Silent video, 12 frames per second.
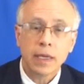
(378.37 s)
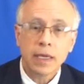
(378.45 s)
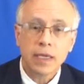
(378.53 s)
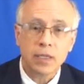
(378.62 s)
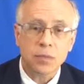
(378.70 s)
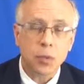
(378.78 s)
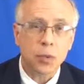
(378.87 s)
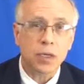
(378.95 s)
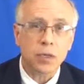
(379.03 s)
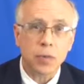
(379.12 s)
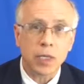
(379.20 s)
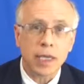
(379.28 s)
It's
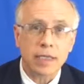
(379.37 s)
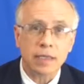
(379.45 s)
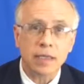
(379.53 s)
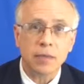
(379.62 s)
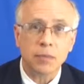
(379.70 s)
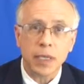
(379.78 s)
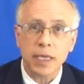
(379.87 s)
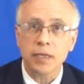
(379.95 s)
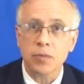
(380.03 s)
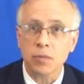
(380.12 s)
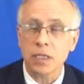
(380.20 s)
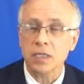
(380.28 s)
important to realize that the
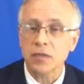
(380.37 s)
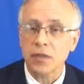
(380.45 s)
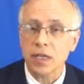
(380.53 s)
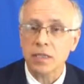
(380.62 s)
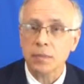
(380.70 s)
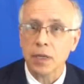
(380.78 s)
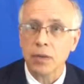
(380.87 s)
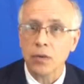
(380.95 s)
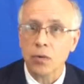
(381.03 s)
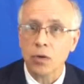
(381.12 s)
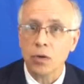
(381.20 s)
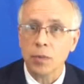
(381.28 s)
biggest risk faced by the
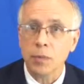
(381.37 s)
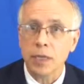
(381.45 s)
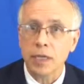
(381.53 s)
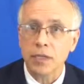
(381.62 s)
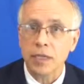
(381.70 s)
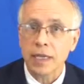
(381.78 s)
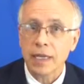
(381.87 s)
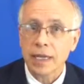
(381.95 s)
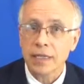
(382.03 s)
chordoma patient